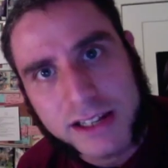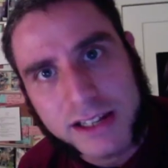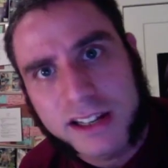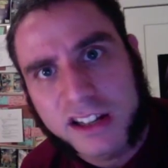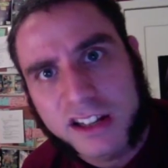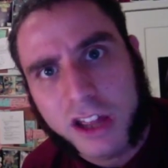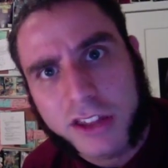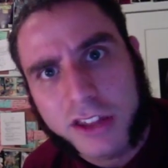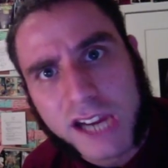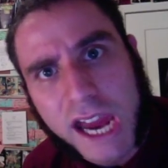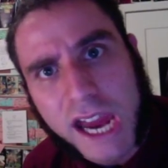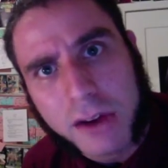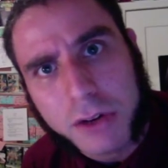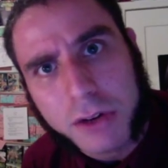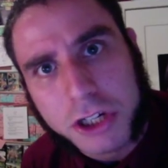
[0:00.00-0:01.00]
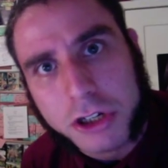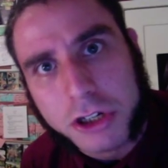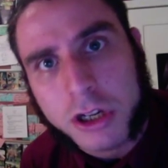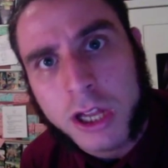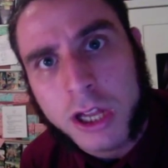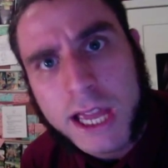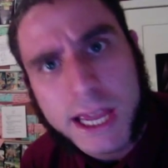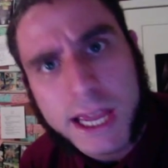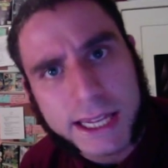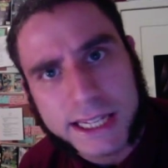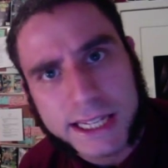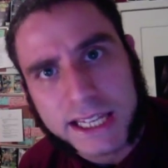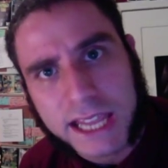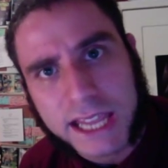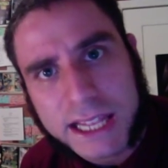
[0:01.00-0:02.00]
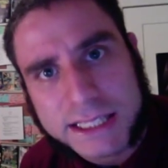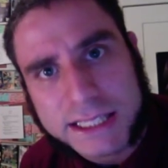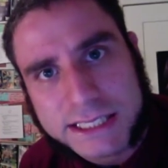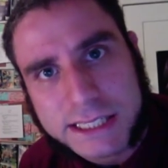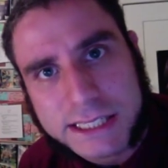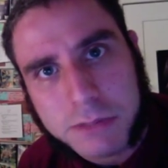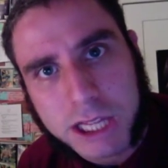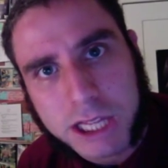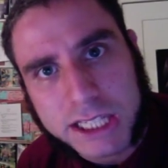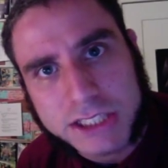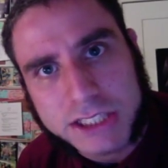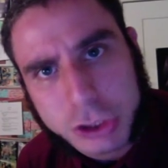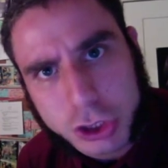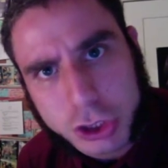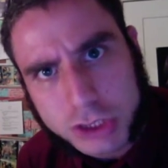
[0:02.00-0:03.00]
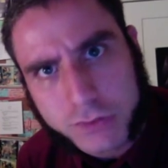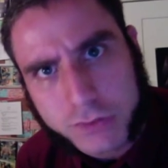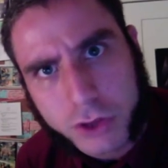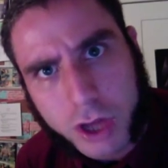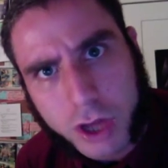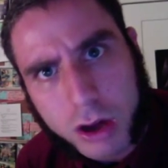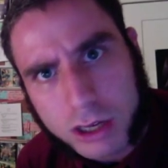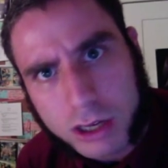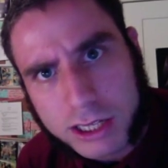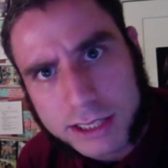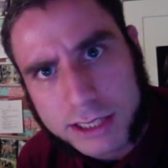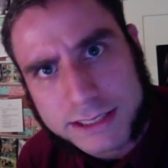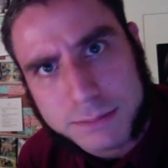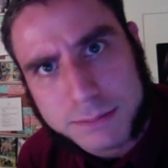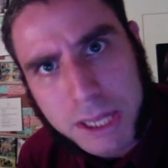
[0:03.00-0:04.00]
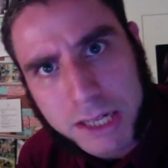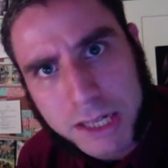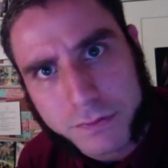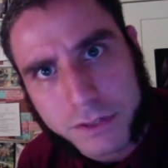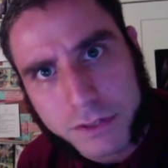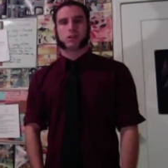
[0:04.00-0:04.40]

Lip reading: at another character, and it can't seem like it's just for the audience's benefit.